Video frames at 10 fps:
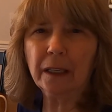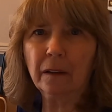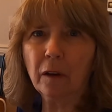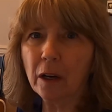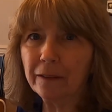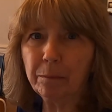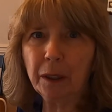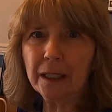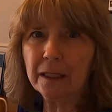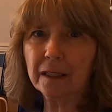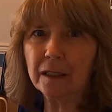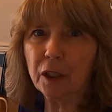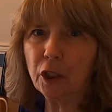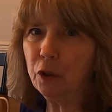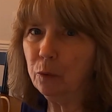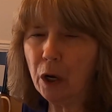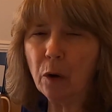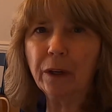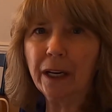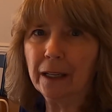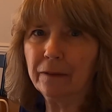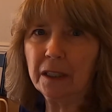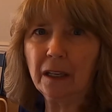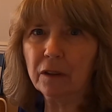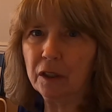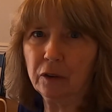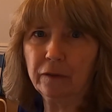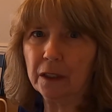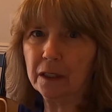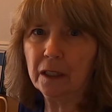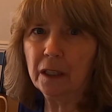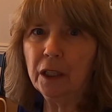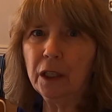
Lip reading: in a lot of places you don't have cell service.